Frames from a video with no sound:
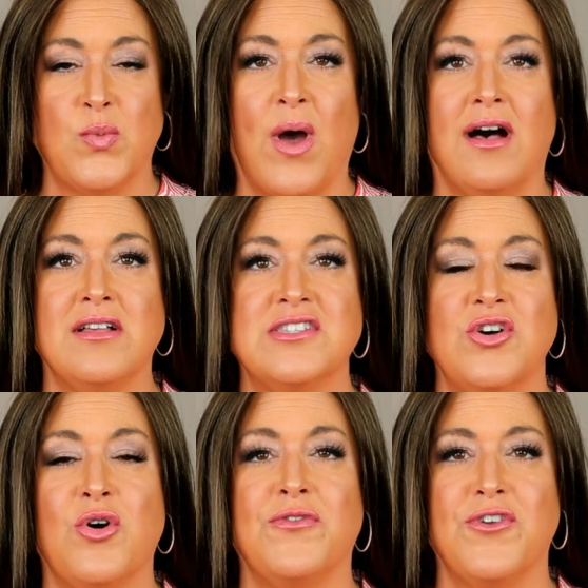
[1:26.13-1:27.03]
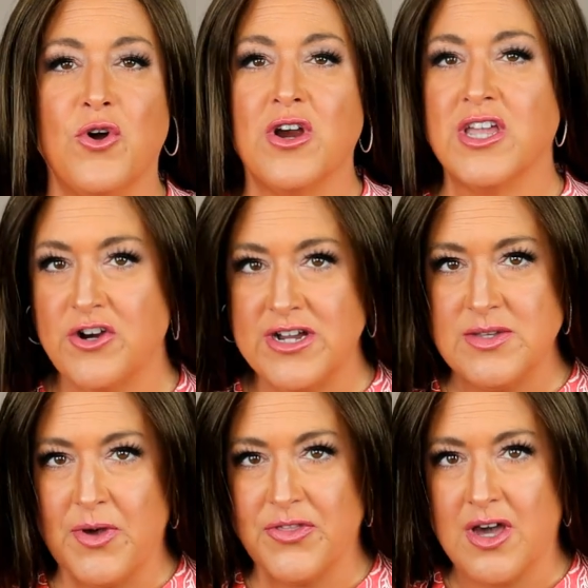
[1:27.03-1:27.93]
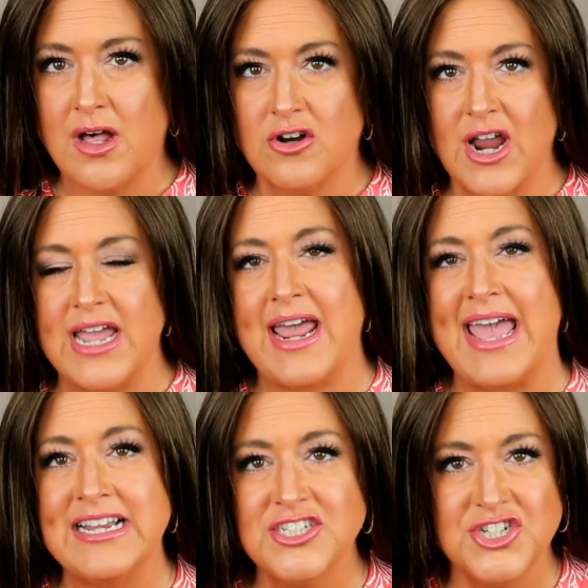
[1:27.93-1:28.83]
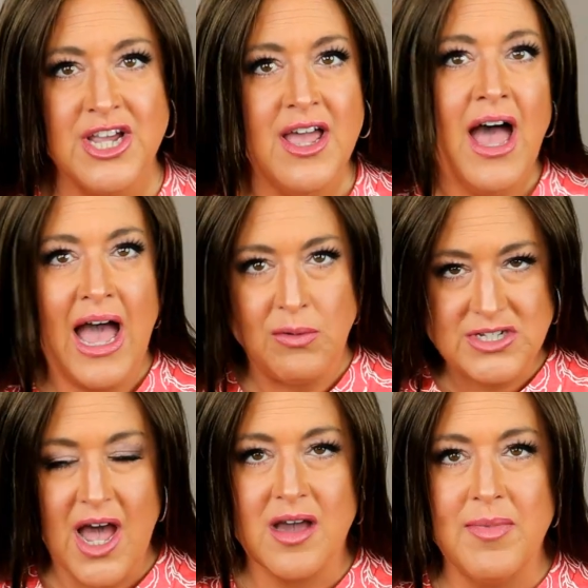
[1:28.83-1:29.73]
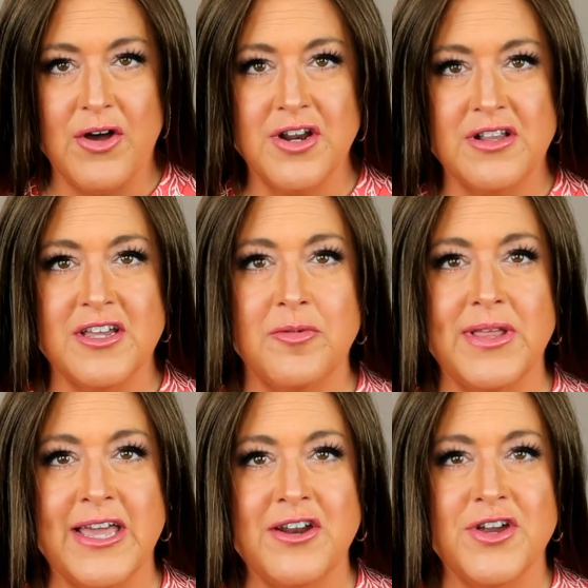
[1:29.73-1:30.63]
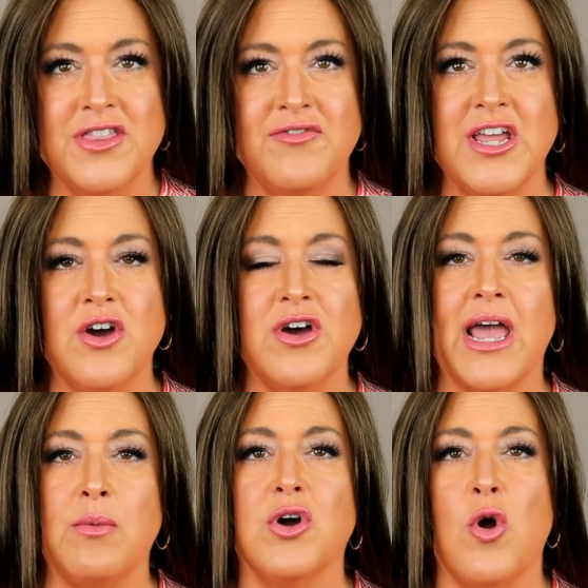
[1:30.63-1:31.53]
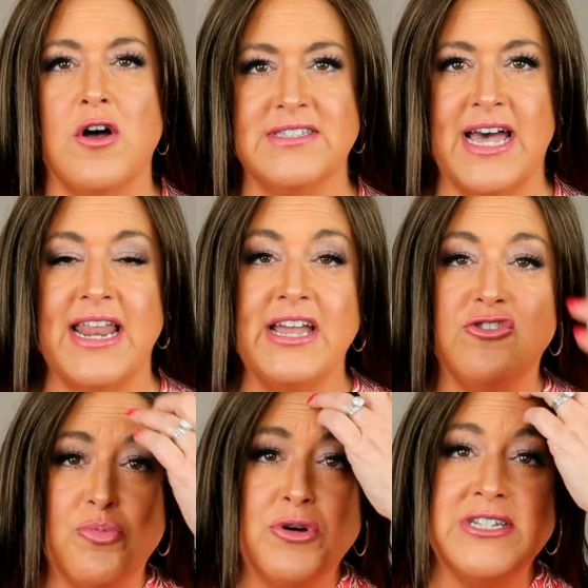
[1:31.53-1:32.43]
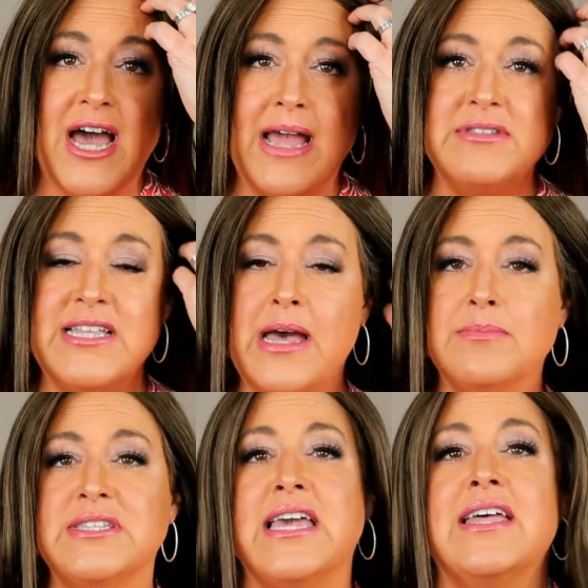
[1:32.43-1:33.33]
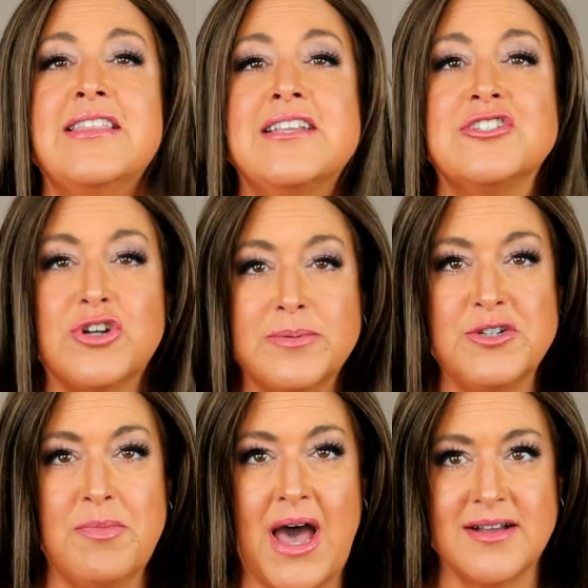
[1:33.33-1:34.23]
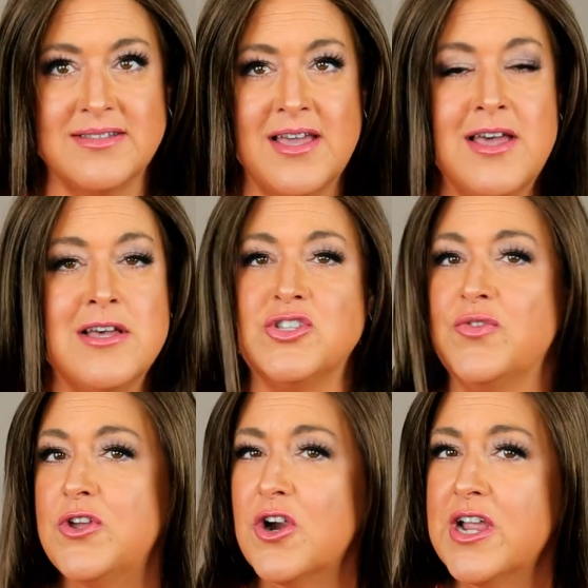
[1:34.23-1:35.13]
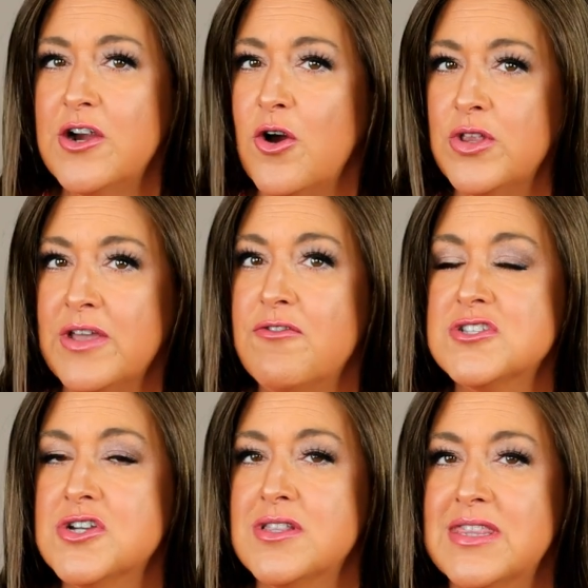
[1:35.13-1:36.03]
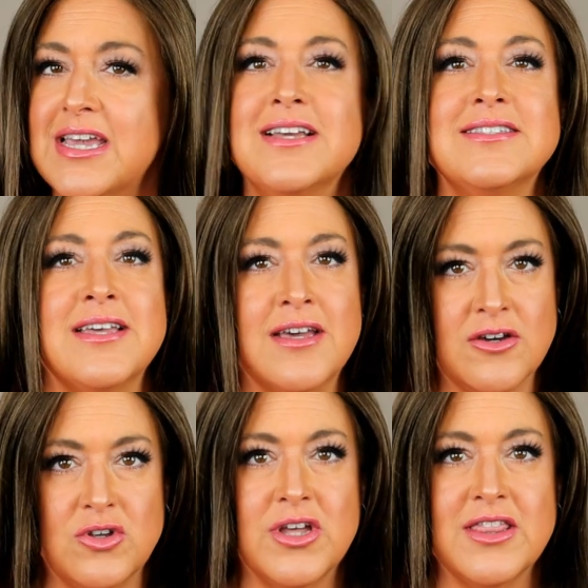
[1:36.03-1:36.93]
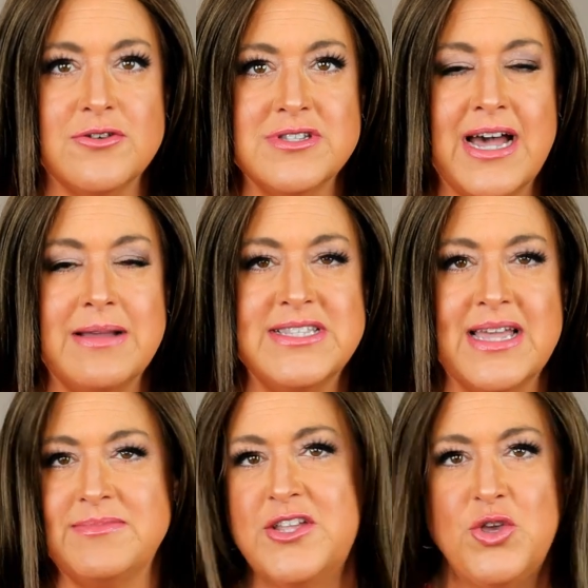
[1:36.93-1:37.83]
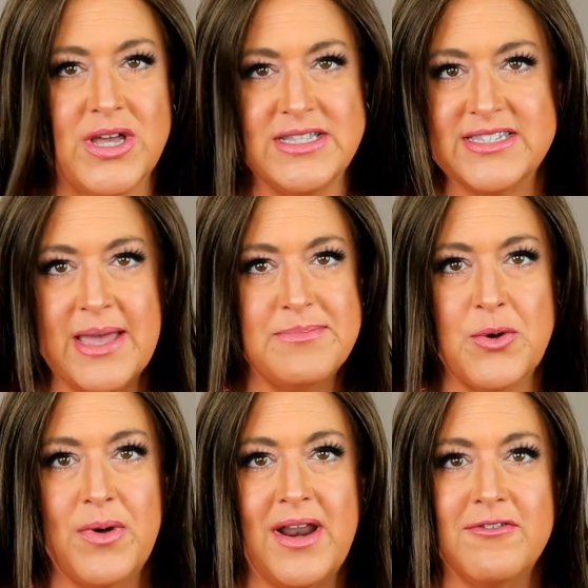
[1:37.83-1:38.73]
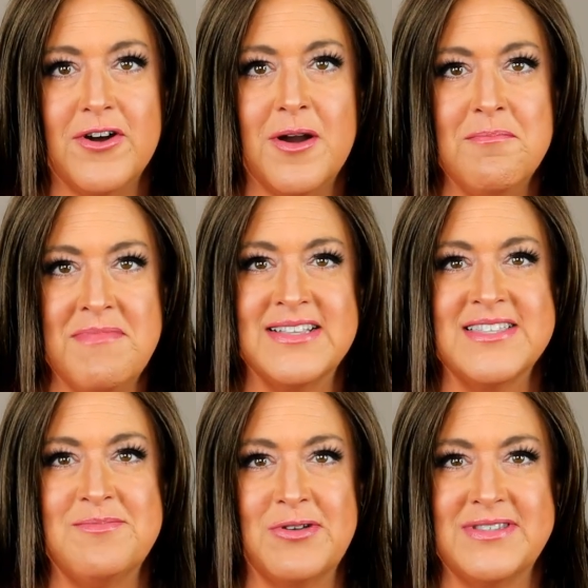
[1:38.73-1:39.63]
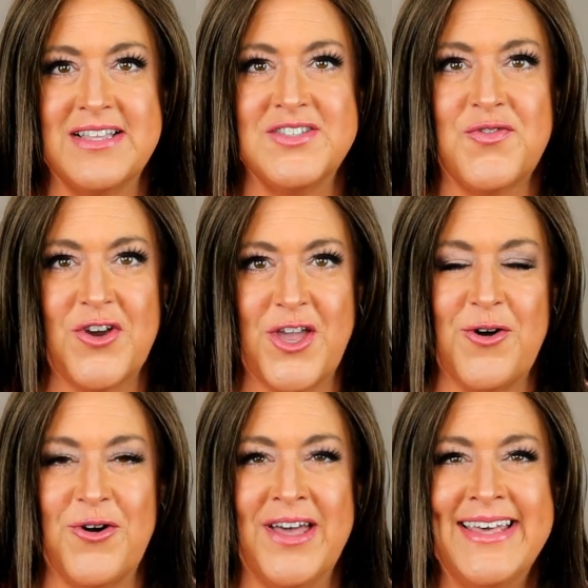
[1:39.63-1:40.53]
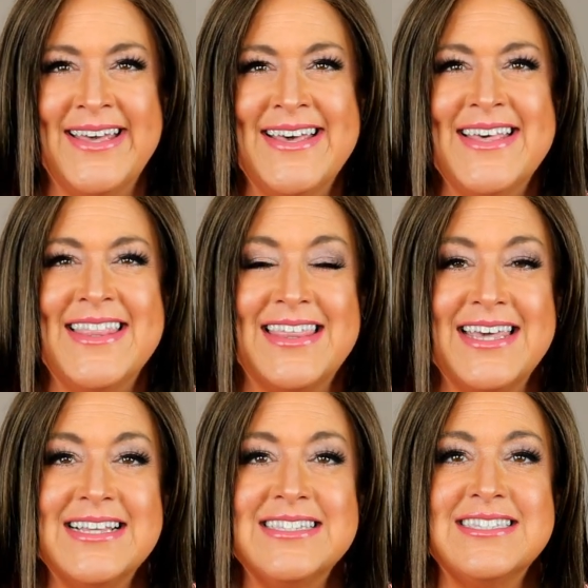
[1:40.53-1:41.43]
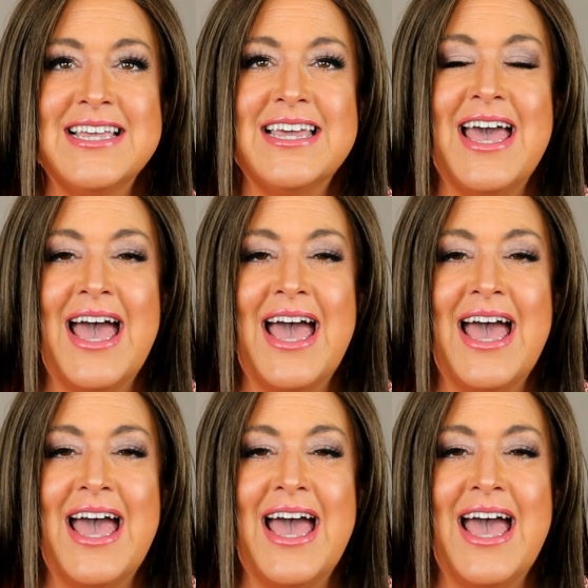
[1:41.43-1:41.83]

as well, so if you're curious about the color 8H, I will talk about it a little bit later in the video and I will go outside. I do put timestamps in the description box, so if you're here only for certain things, go look at those timestamps and you can skip to whatever makes the most sense for you. This